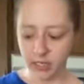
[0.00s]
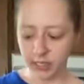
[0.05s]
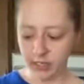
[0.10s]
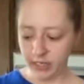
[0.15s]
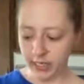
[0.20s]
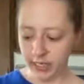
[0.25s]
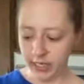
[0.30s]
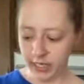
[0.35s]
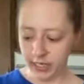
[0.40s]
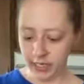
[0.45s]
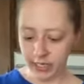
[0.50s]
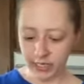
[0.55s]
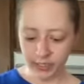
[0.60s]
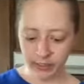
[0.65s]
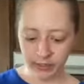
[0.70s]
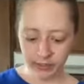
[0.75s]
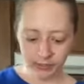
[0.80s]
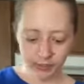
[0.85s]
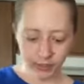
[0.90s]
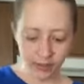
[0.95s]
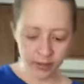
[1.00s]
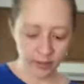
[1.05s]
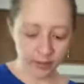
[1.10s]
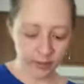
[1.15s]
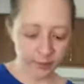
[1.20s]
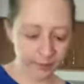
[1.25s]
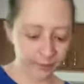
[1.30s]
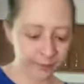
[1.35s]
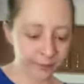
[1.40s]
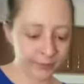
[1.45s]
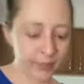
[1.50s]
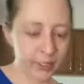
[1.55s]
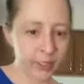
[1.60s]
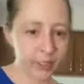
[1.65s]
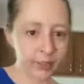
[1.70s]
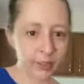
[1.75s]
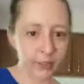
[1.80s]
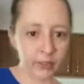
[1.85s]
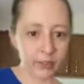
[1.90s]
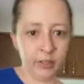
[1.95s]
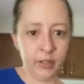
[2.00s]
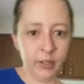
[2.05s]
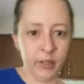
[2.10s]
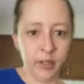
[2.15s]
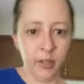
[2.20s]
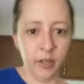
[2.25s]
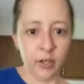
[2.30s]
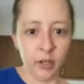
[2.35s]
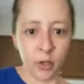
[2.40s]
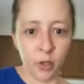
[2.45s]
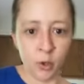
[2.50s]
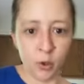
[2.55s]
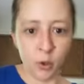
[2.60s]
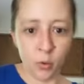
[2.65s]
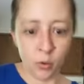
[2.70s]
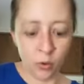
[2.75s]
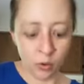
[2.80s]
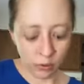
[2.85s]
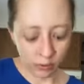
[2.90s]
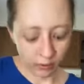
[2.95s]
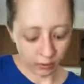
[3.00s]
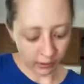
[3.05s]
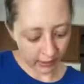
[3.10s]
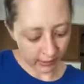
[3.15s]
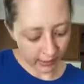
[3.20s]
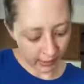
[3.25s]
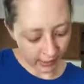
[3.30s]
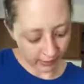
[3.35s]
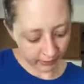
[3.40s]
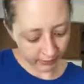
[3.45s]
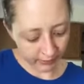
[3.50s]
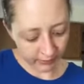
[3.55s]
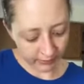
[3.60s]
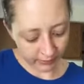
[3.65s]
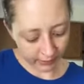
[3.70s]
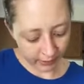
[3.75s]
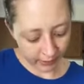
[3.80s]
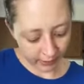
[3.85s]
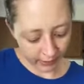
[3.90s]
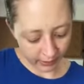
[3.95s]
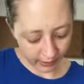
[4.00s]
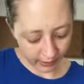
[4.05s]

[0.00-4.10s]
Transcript: And it's got this cool nonstick